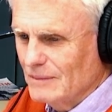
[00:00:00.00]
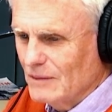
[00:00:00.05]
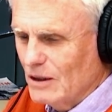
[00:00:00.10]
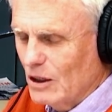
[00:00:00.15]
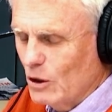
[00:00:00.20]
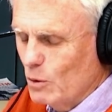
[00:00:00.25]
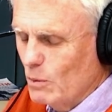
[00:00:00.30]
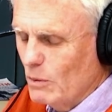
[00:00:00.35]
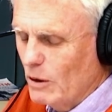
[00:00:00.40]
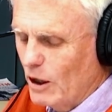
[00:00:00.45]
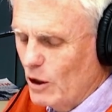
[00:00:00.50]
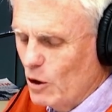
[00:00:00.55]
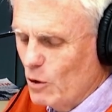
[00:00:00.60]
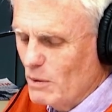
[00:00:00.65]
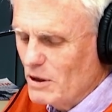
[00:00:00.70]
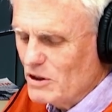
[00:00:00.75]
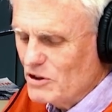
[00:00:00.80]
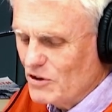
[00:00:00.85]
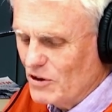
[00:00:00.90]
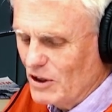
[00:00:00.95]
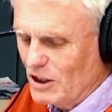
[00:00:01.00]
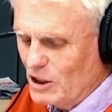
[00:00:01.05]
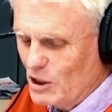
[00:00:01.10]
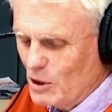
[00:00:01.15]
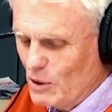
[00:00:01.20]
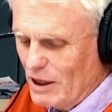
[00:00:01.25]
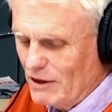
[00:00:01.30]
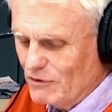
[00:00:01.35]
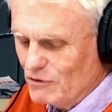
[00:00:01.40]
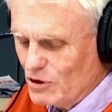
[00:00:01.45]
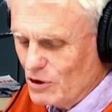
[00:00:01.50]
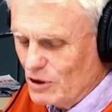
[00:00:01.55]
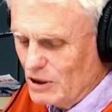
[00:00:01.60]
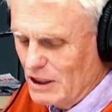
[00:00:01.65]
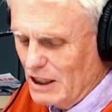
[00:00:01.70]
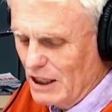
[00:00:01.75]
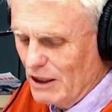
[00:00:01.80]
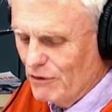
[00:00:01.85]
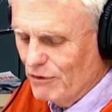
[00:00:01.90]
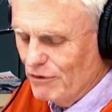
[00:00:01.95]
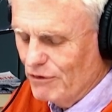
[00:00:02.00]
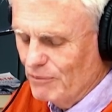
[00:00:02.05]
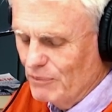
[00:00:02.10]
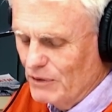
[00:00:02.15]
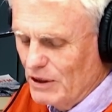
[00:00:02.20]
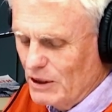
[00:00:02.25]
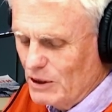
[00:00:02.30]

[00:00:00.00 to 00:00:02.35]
I almost think you have to give